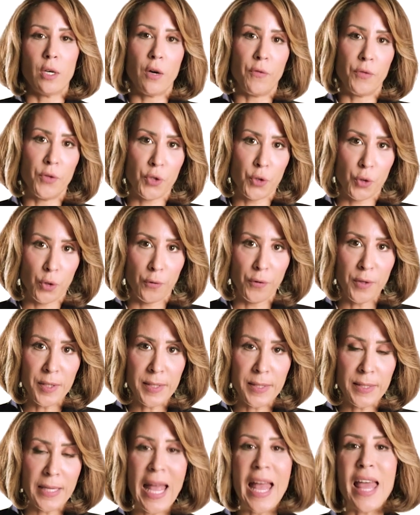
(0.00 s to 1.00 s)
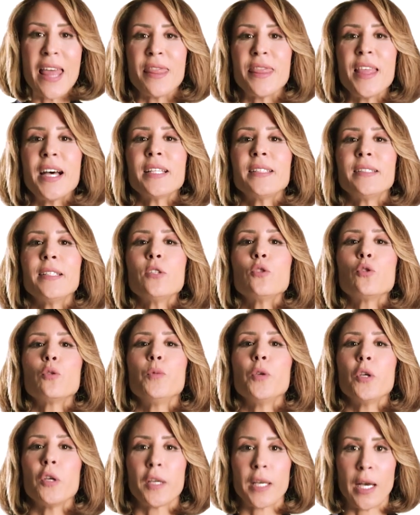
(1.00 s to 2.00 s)
of the service, and that needs to
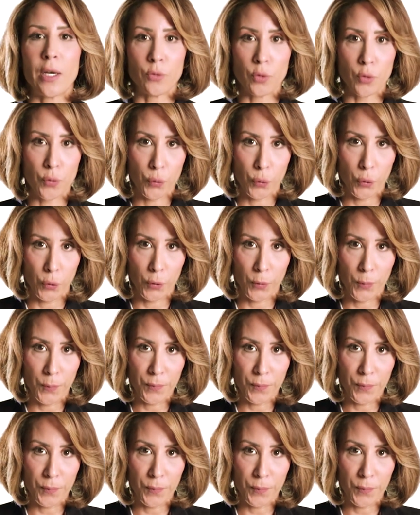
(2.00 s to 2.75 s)
be accounted for.